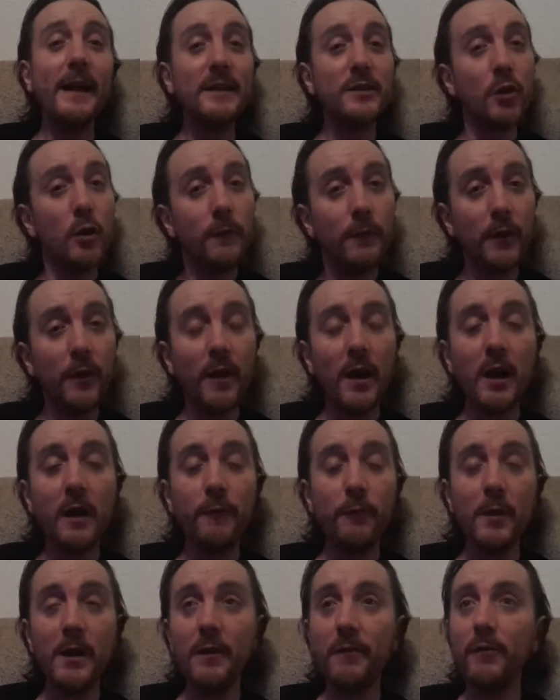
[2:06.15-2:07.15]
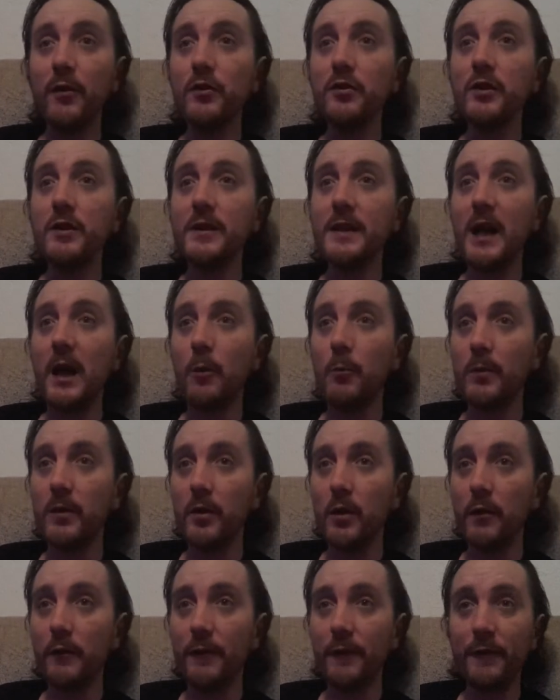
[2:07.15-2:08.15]
It's over halfway funded now,
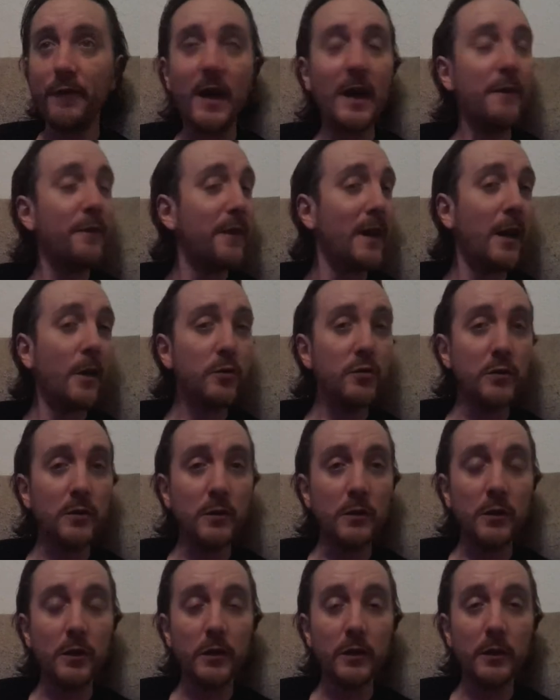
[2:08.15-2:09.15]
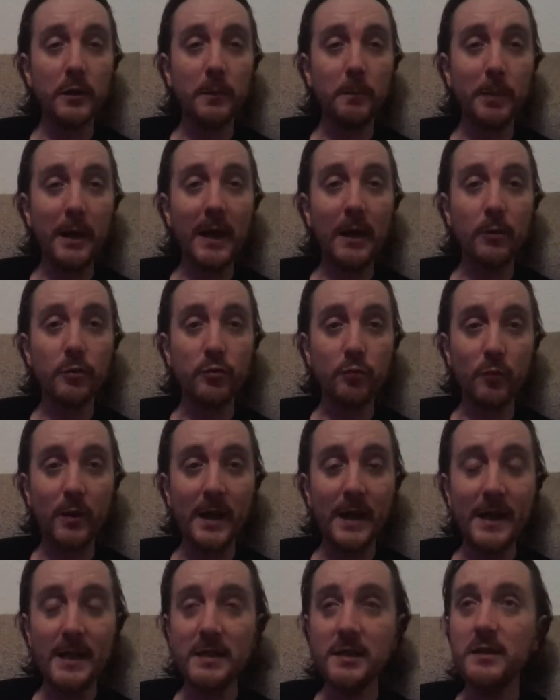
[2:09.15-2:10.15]
with over £5,000 uh,
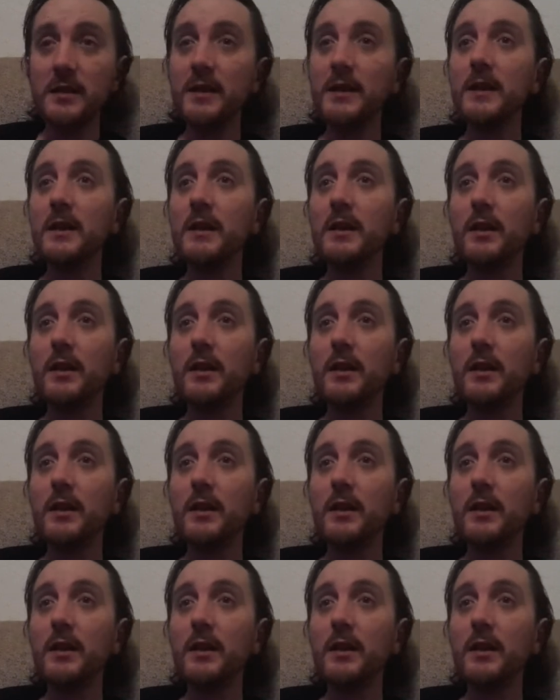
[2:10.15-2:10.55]
raised,